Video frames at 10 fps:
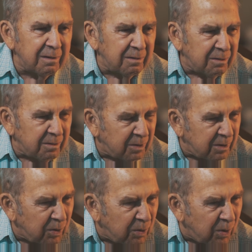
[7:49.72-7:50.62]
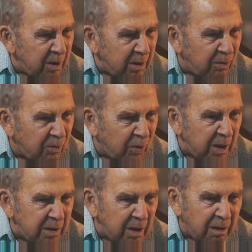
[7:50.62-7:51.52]
Well,
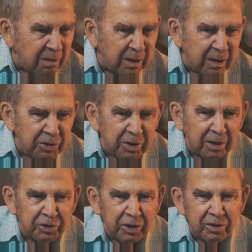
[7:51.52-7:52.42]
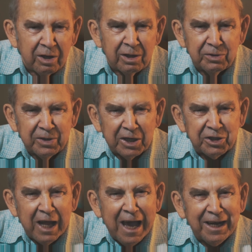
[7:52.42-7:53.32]
why's all the hush hush? She thought it was
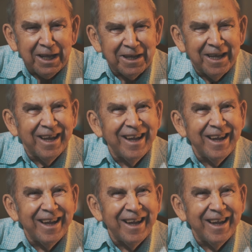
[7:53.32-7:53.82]
exciting.